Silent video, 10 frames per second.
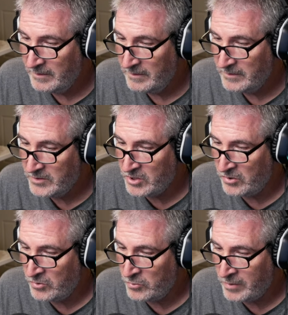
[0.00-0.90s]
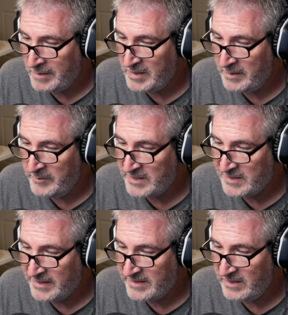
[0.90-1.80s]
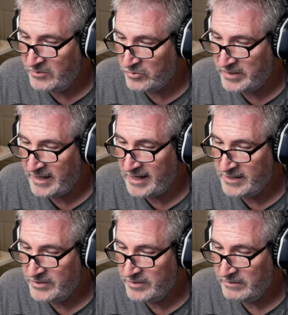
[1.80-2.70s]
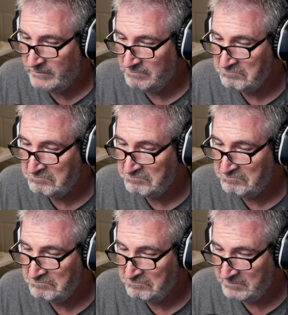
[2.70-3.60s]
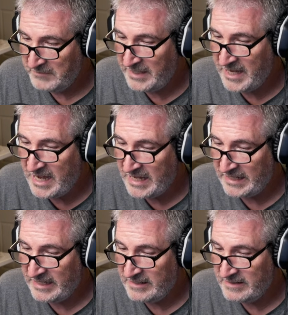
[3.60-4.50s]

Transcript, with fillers: So Grubhub is less than DoorDash. Got it.